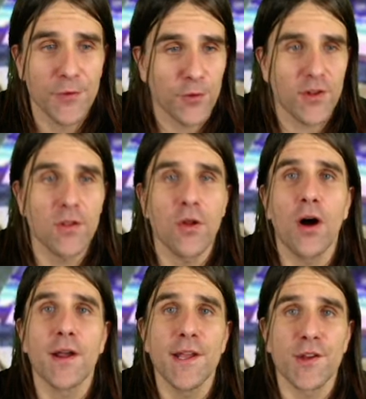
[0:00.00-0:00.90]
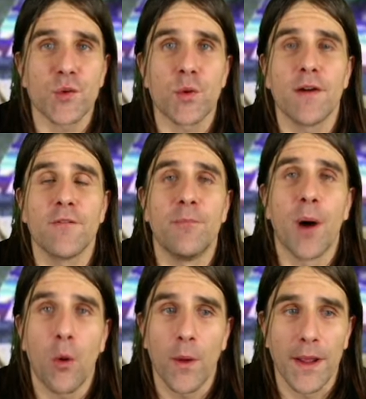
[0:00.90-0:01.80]
There's a long history of
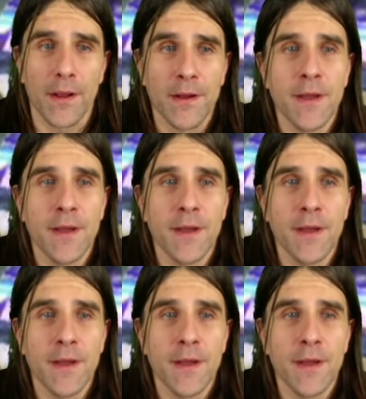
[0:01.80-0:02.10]
Boeing